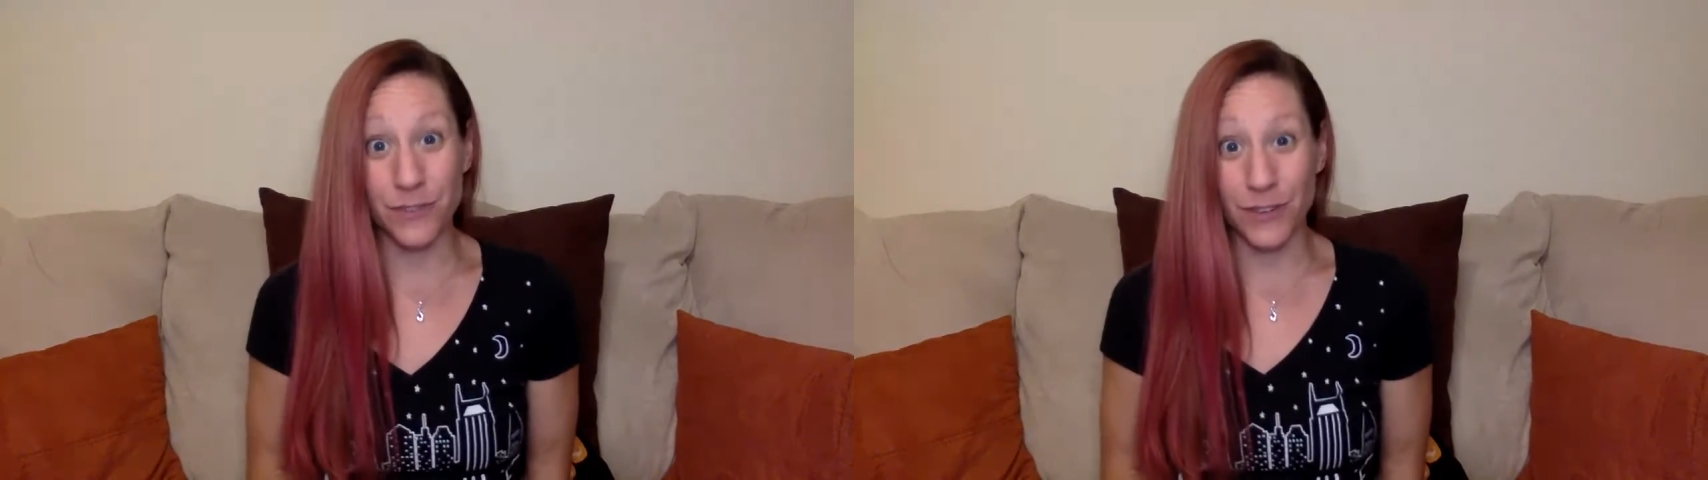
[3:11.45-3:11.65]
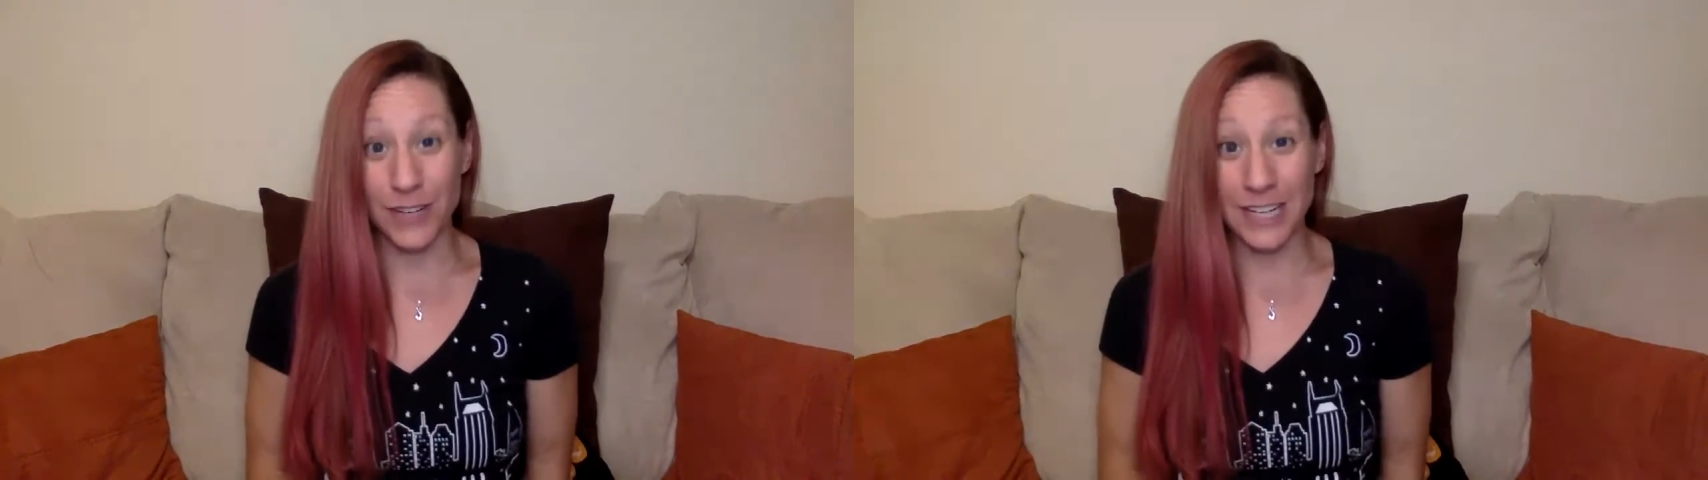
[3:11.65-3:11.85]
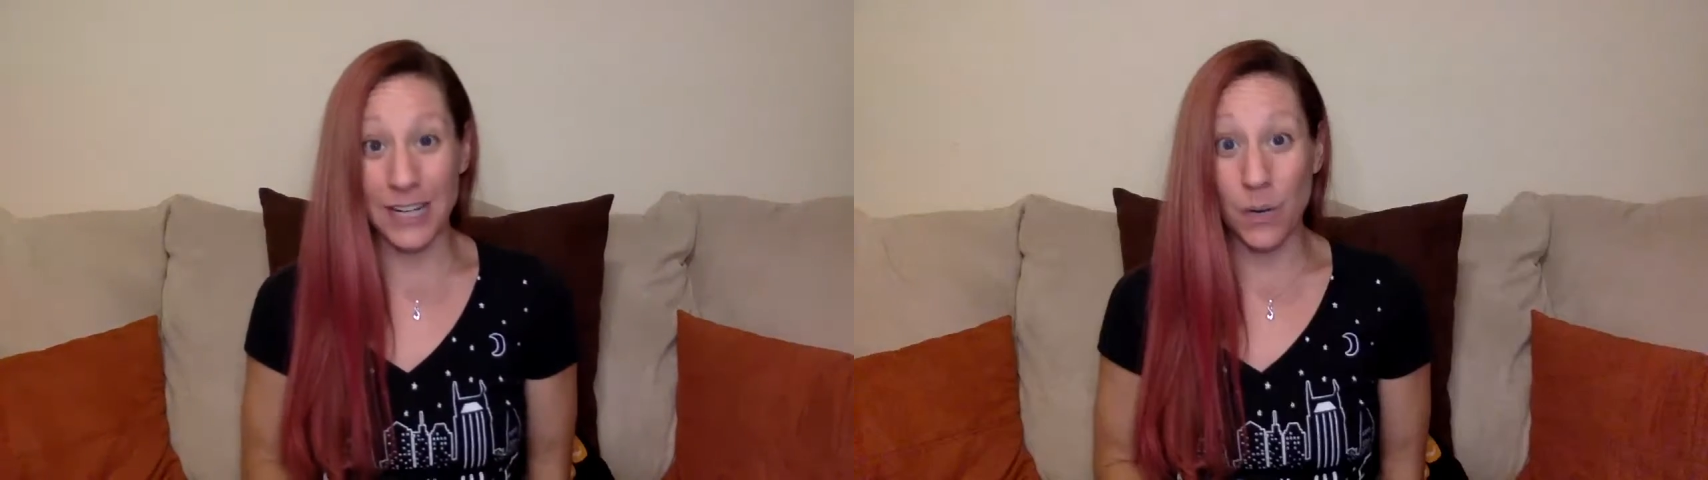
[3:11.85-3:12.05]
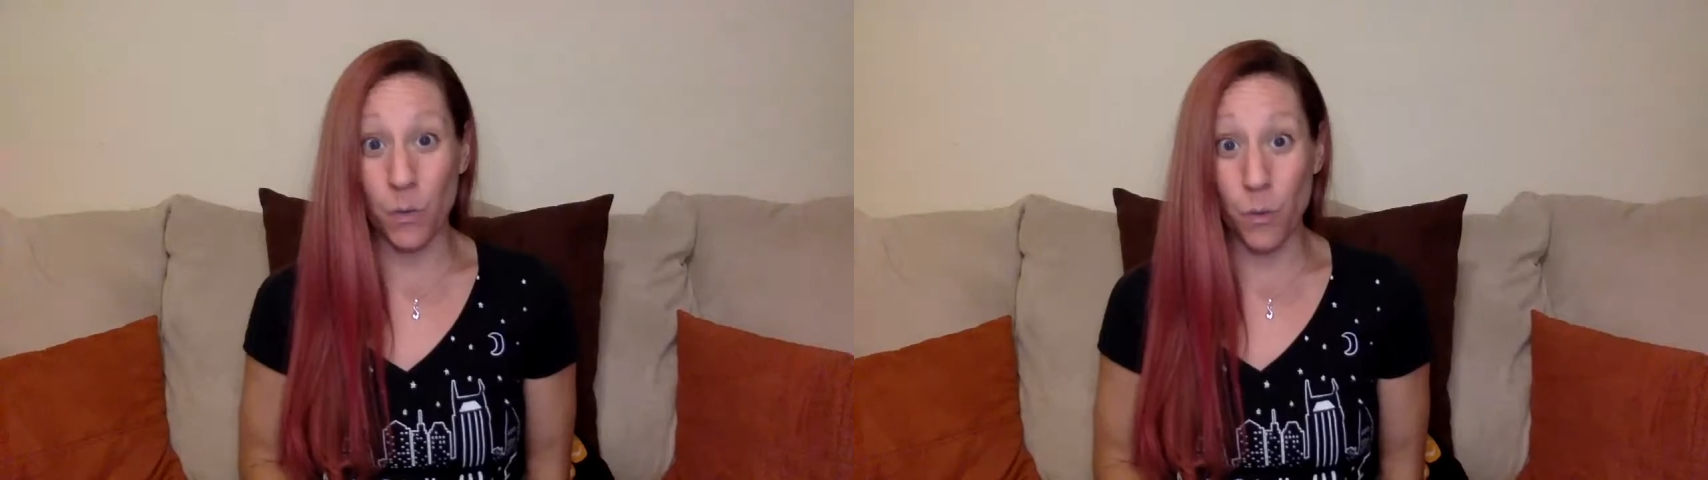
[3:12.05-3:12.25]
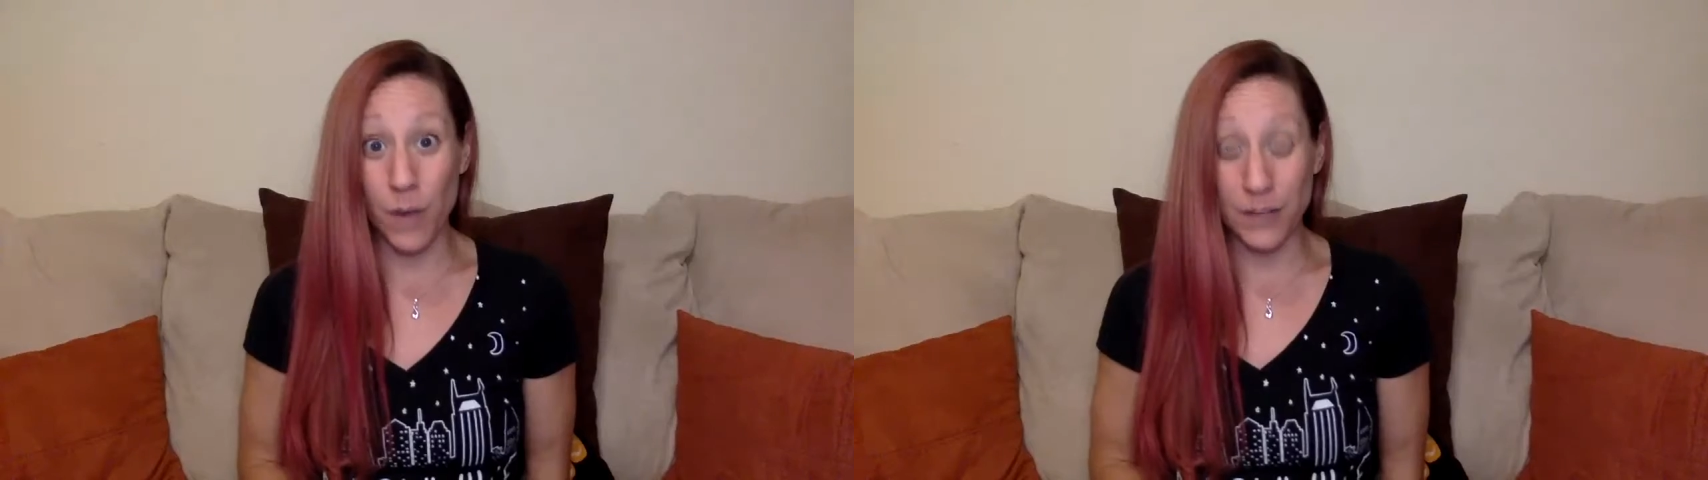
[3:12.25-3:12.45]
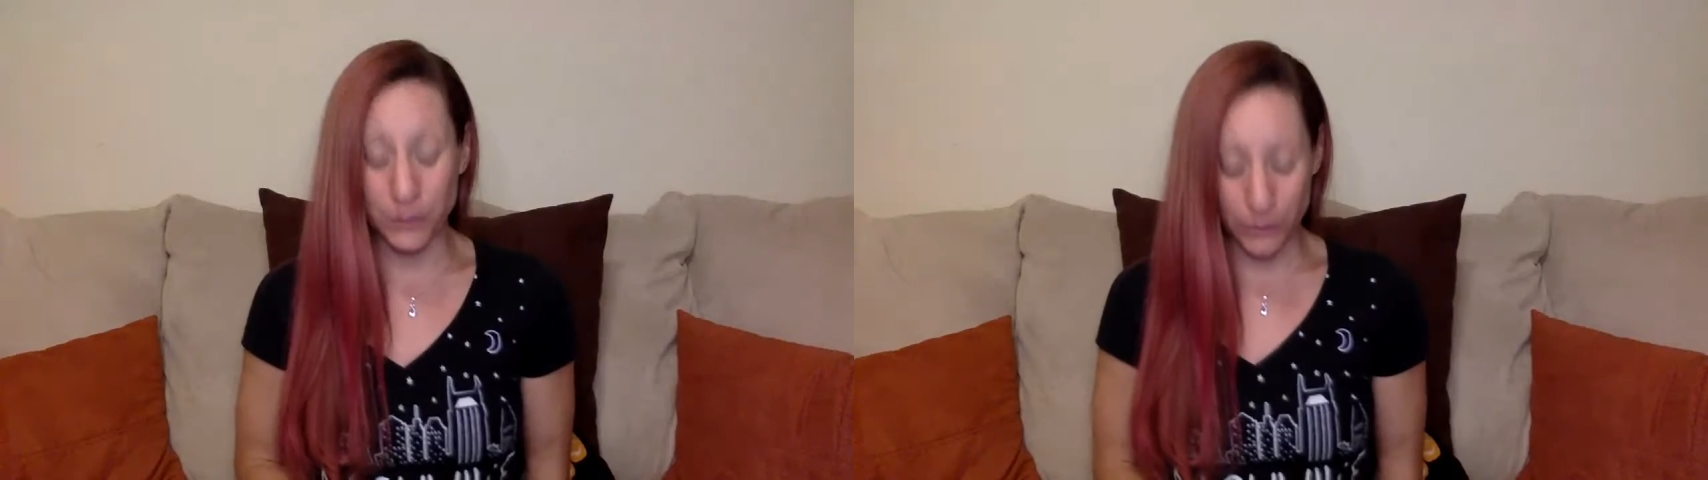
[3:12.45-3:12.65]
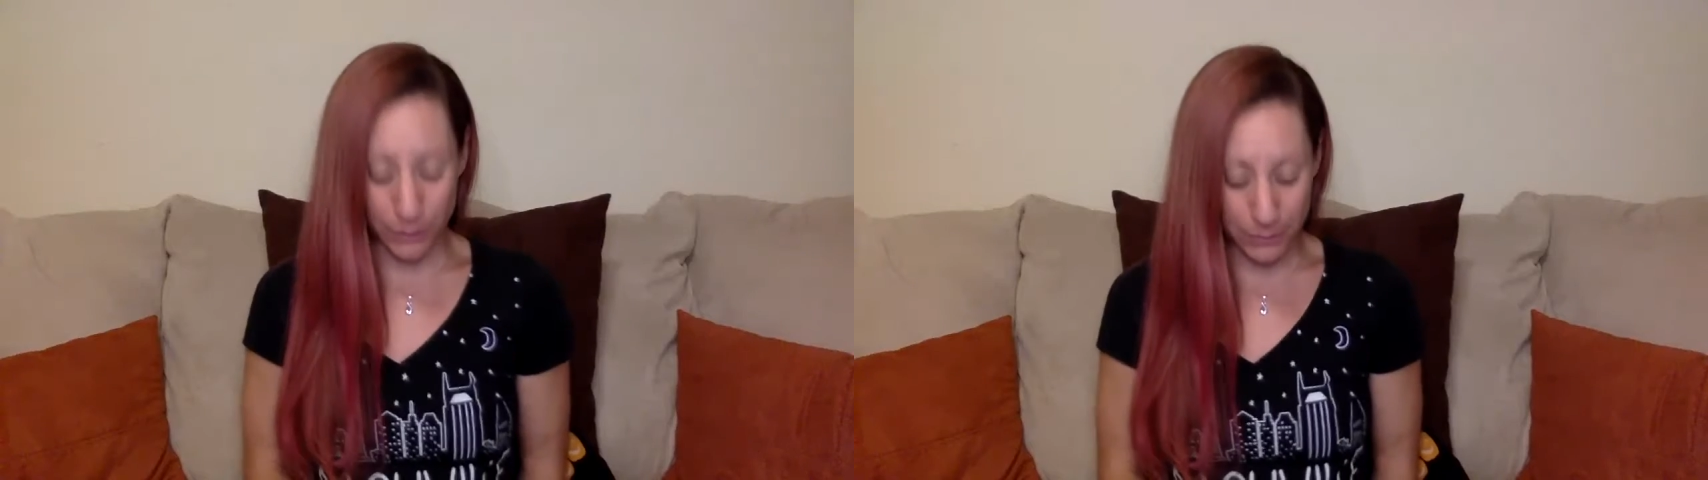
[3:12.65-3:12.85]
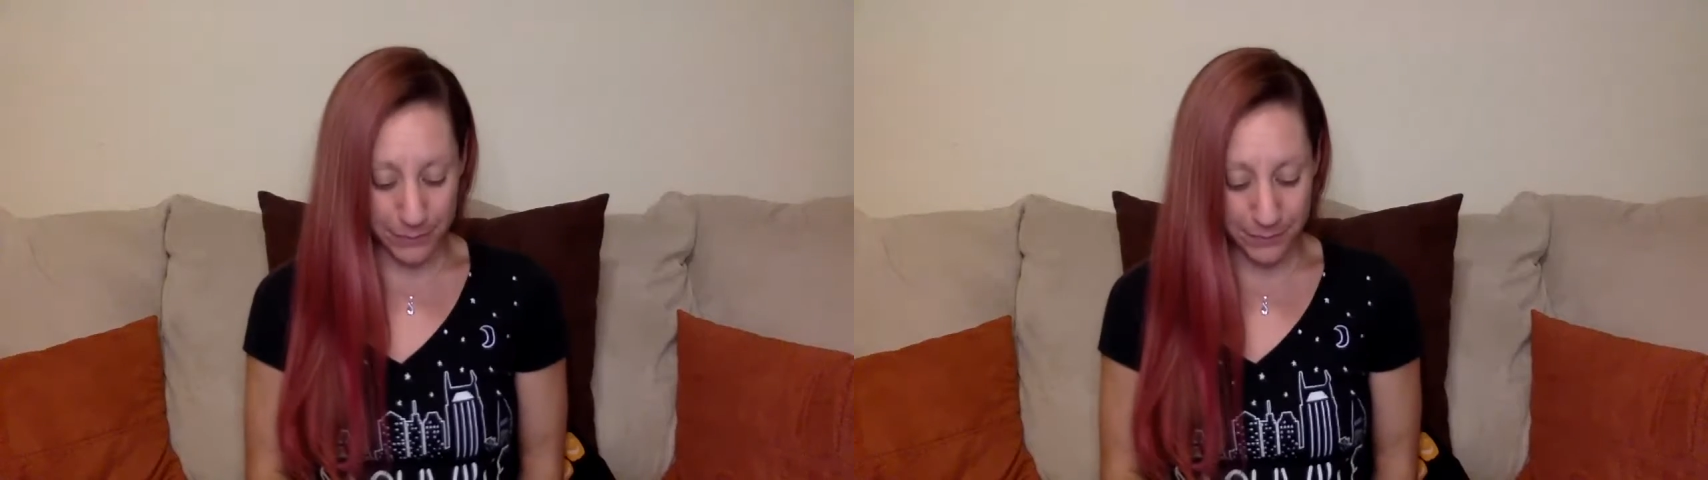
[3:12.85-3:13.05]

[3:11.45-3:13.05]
for one group